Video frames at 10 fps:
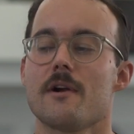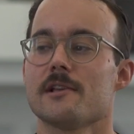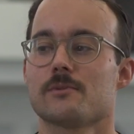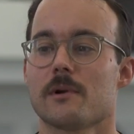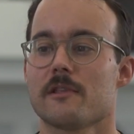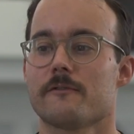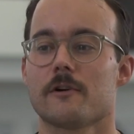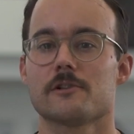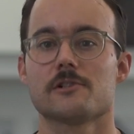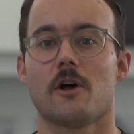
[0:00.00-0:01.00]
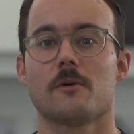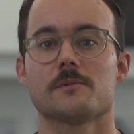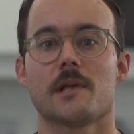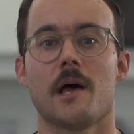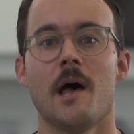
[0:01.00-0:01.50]
It's one of the first psalms
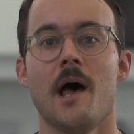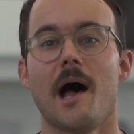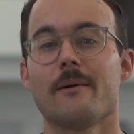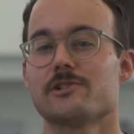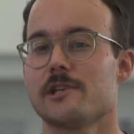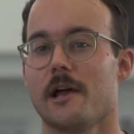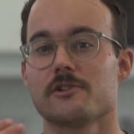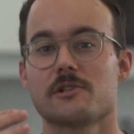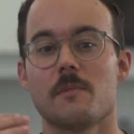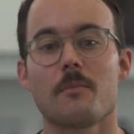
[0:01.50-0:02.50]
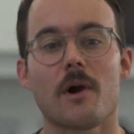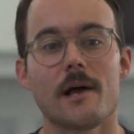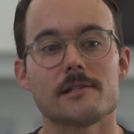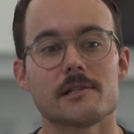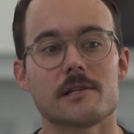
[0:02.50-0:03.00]
that I was challenged to
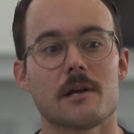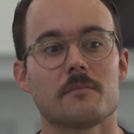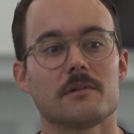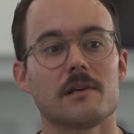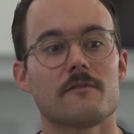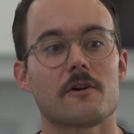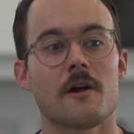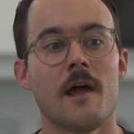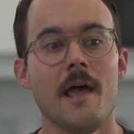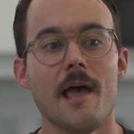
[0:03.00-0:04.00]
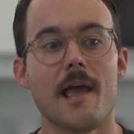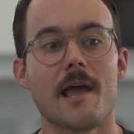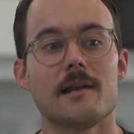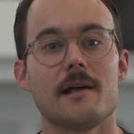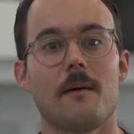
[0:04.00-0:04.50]
memorize as a young believer.
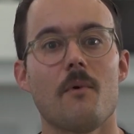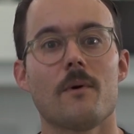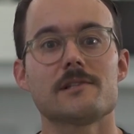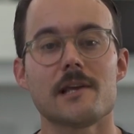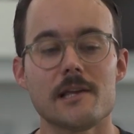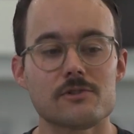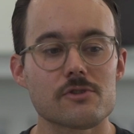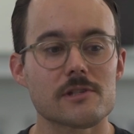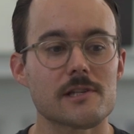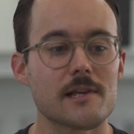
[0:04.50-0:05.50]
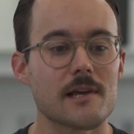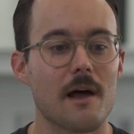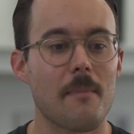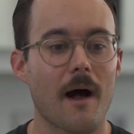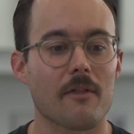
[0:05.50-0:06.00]
And what's interesting
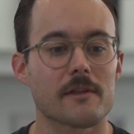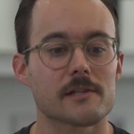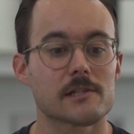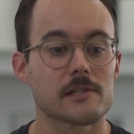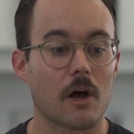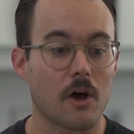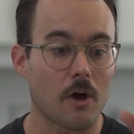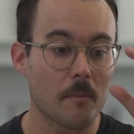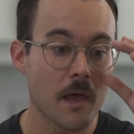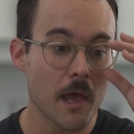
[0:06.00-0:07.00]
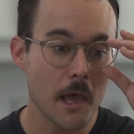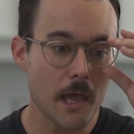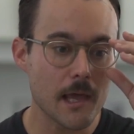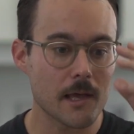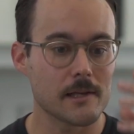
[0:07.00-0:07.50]
about this psalm
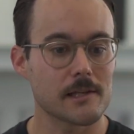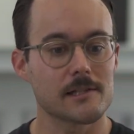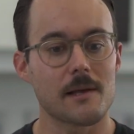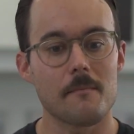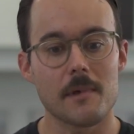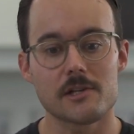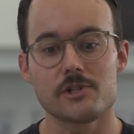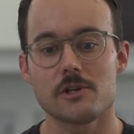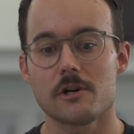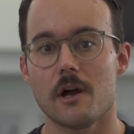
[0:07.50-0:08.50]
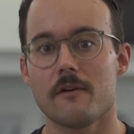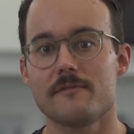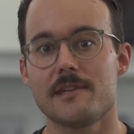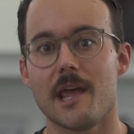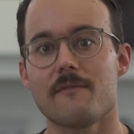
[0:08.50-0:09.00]
is it's a mixture
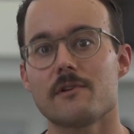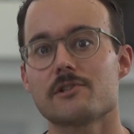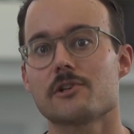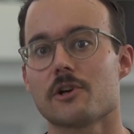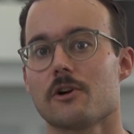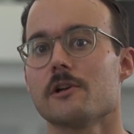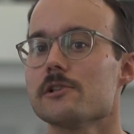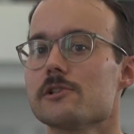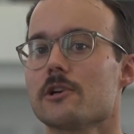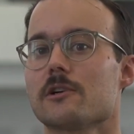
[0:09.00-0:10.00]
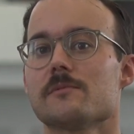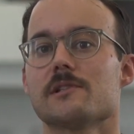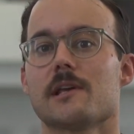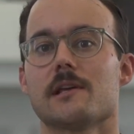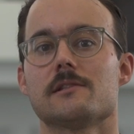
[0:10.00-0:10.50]
of David's current
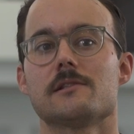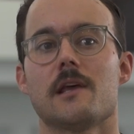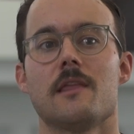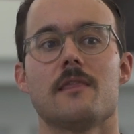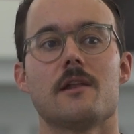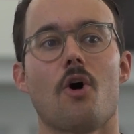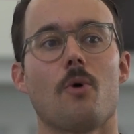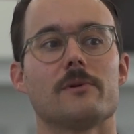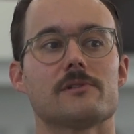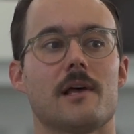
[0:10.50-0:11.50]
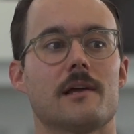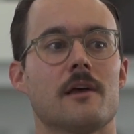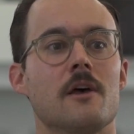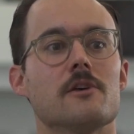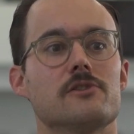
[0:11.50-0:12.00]
circumstance and then almost like
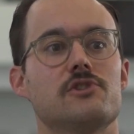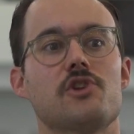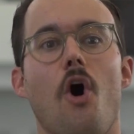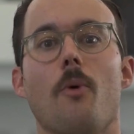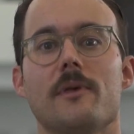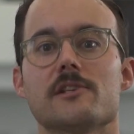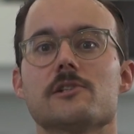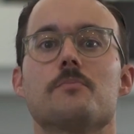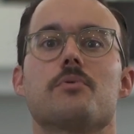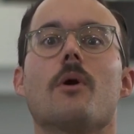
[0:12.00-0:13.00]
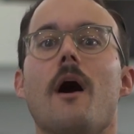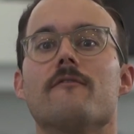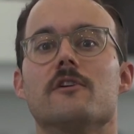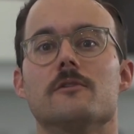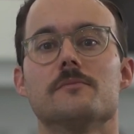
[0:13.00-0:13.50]
psalmist
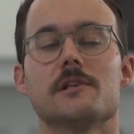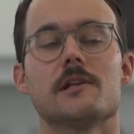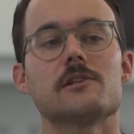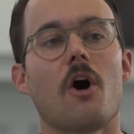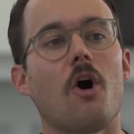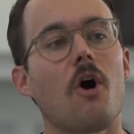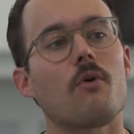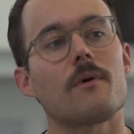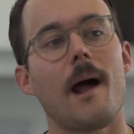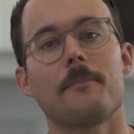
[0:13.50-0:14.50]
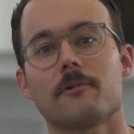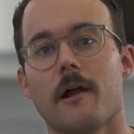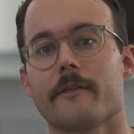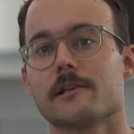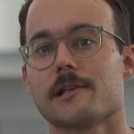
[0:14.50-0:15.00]
proverbs. And it's all wrapped
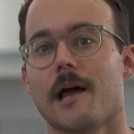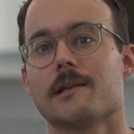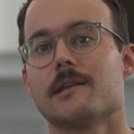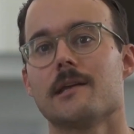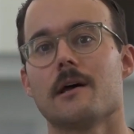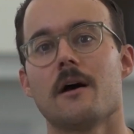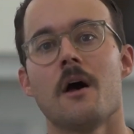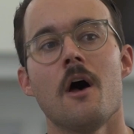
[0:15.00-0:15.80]
around this idea